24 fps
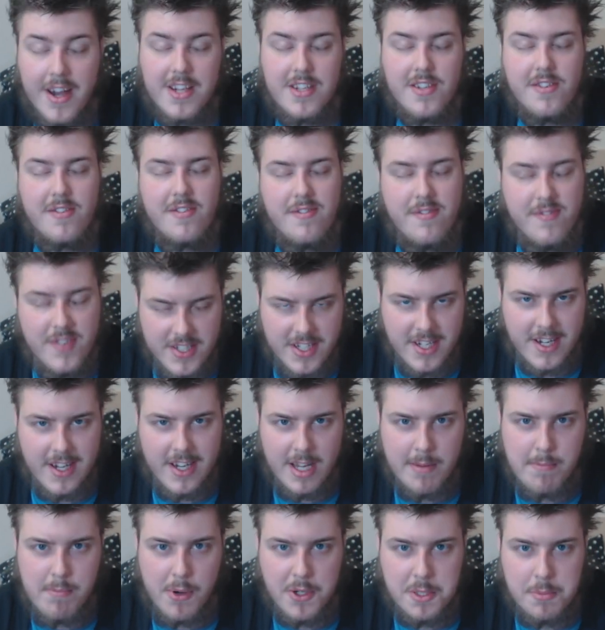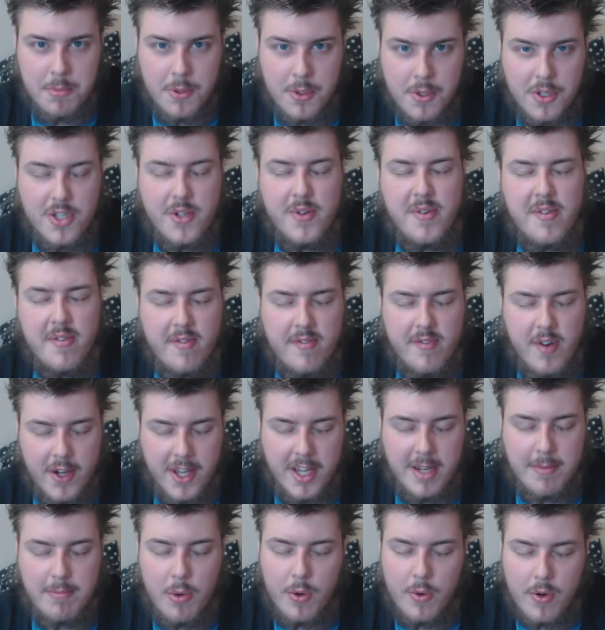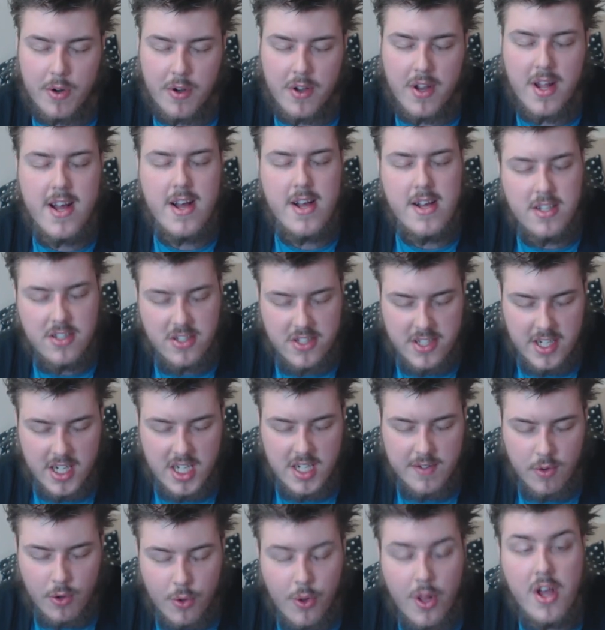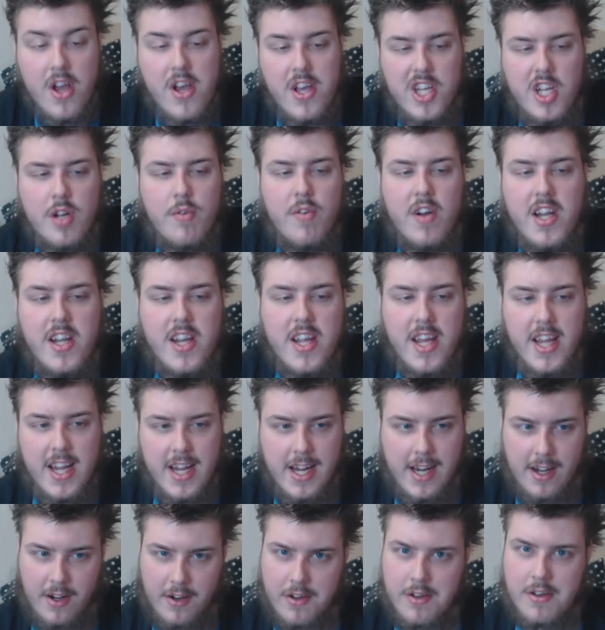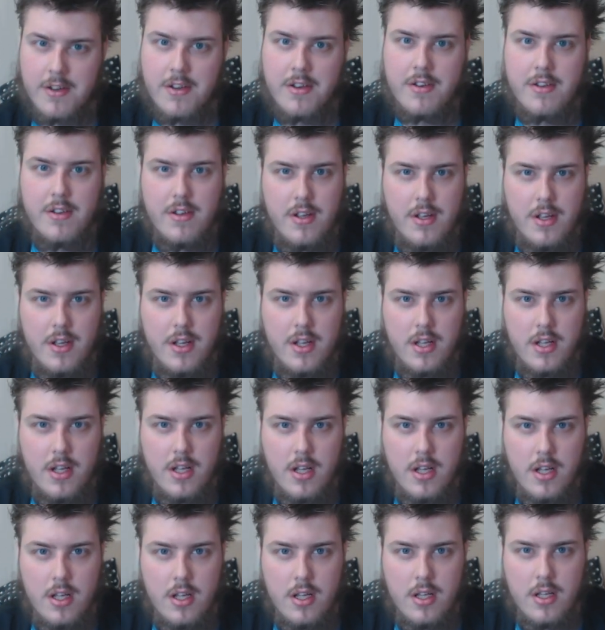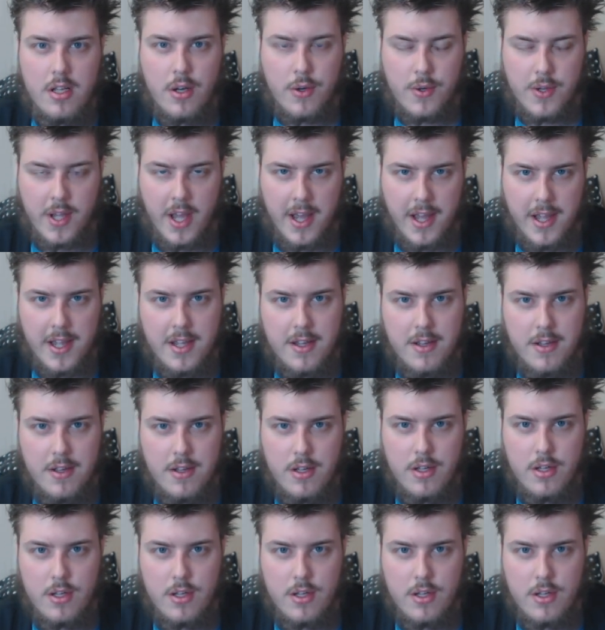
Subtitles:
That is physically impossible, you fucking moron. Second of all, you're in England. Okay?